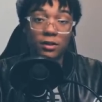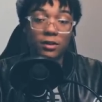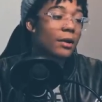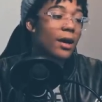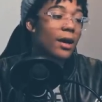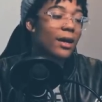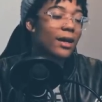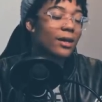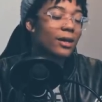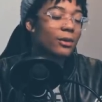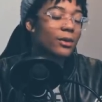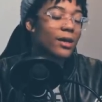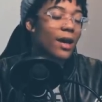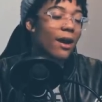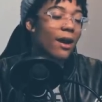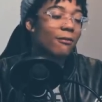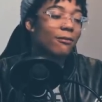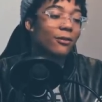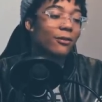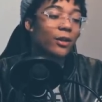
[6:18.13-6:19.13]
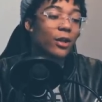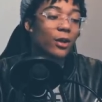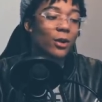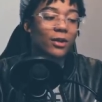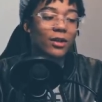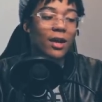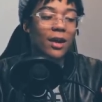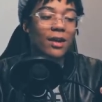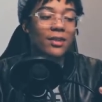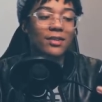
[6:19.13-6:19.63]
Alright, here we have
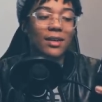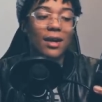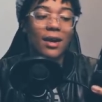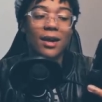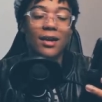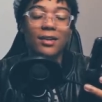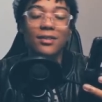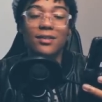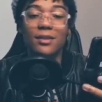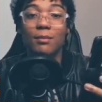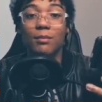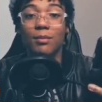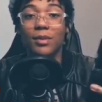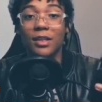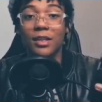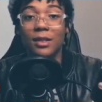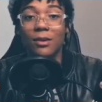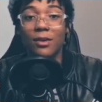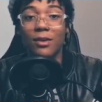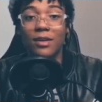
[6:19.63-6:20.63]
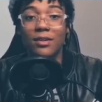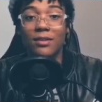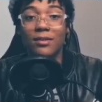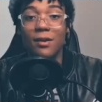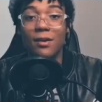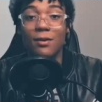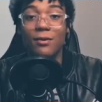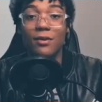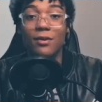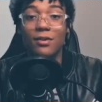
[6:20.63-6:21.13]
Lil Nas X and Billy Ray
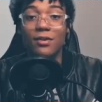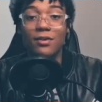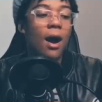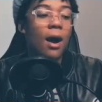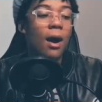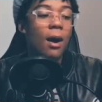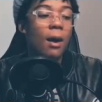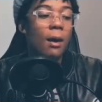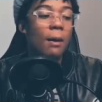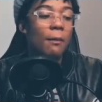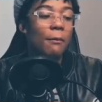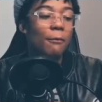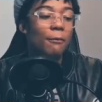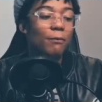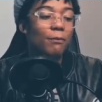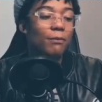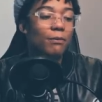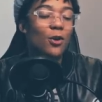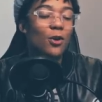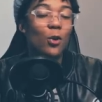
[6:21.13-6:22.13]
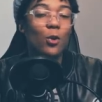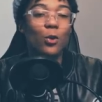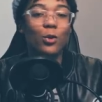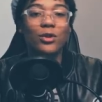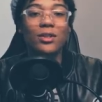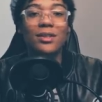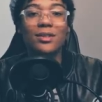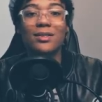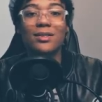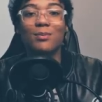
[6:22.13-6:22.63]
Cyrus. Um, so
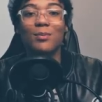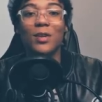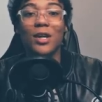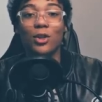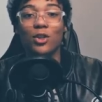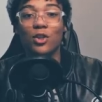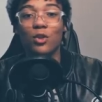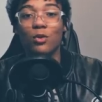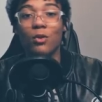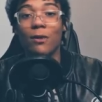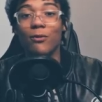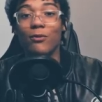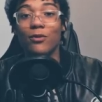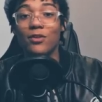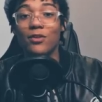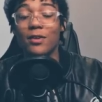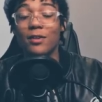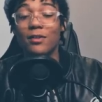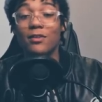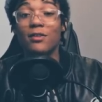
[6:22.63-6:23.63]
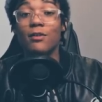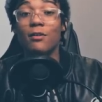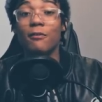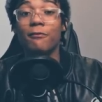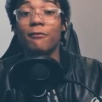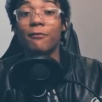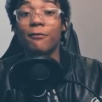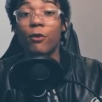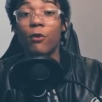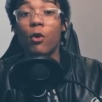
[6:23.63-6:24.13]
this picture represents the
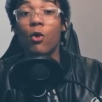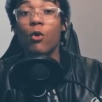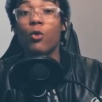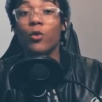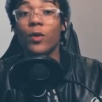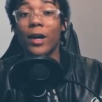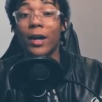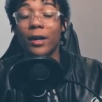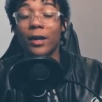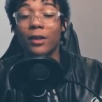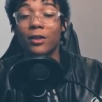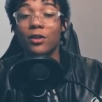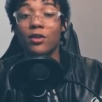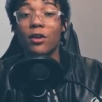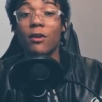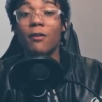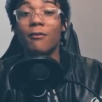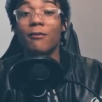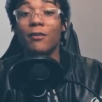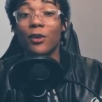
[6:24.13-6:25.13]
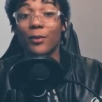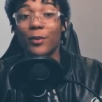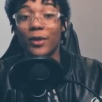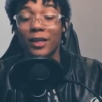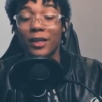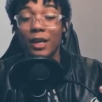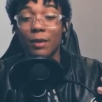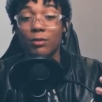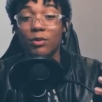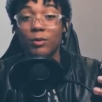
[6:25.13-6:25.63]
full range of
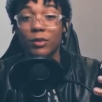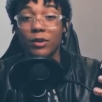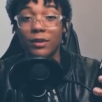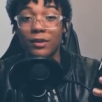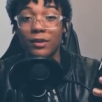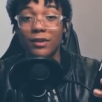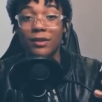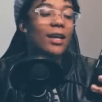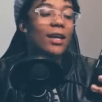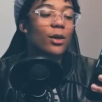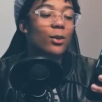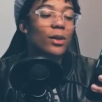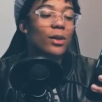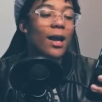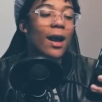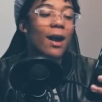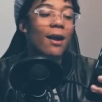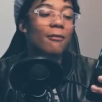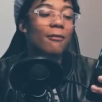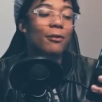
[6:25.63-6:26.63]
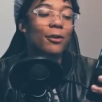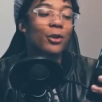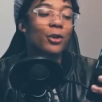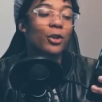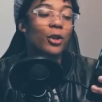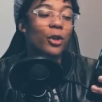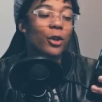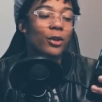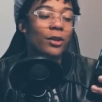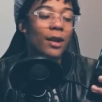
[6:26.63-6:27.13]
human capability. Here we have have
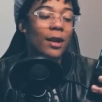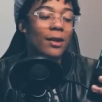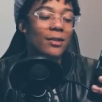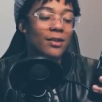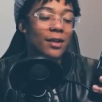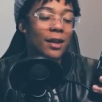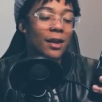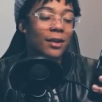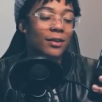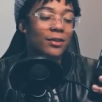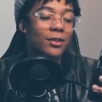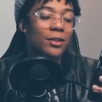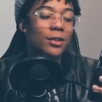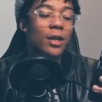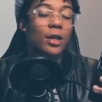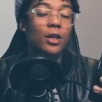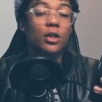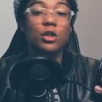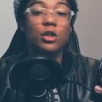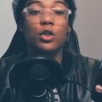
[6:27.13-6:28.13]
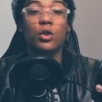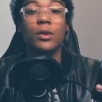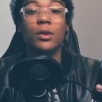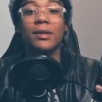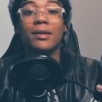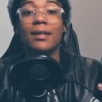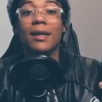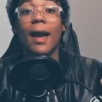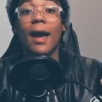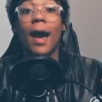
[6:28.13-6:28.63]
Lil Nas X
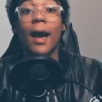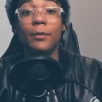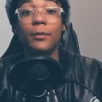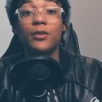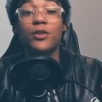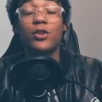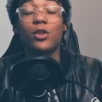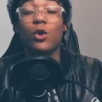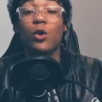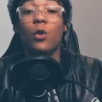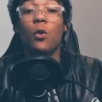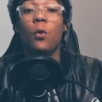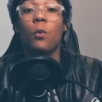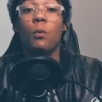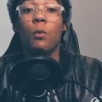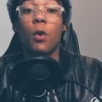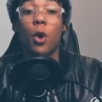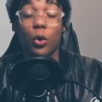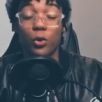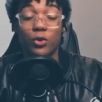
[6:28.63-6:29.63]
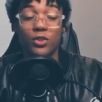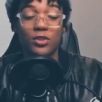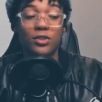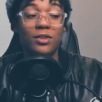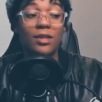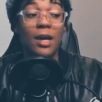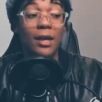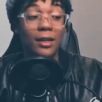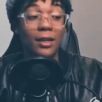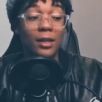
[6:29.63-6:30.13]
doing the absolute
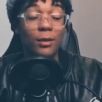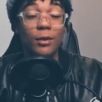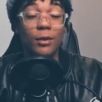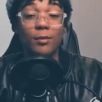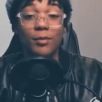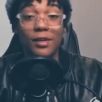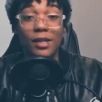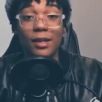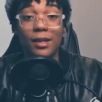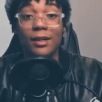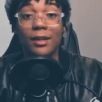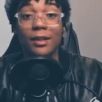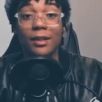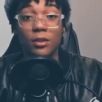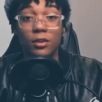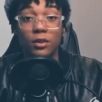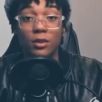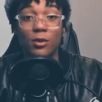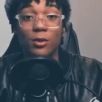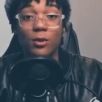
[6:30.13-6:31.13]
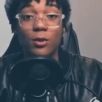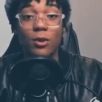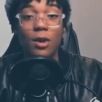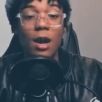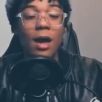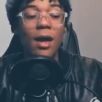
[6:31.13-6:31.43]
most that a human being can do,